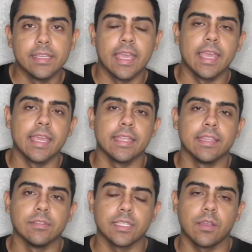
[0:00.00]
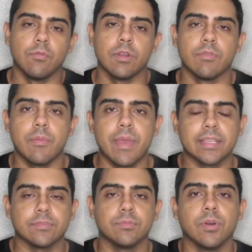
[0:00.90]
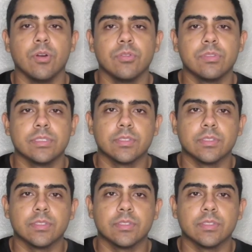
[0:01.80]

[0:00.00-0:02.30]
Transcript: and that was like a 1 rep max for both.